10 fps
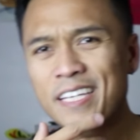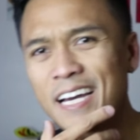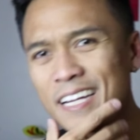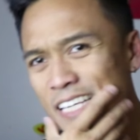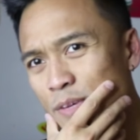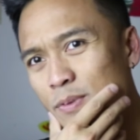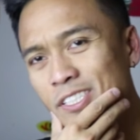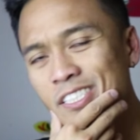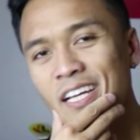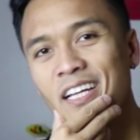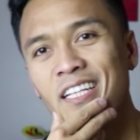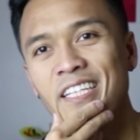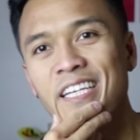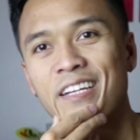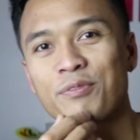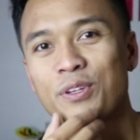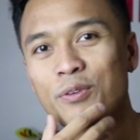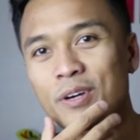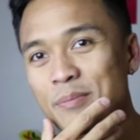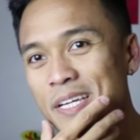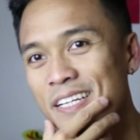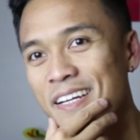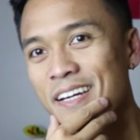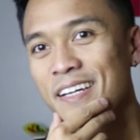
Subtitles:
gotta keep our stick clean if you know what I mean.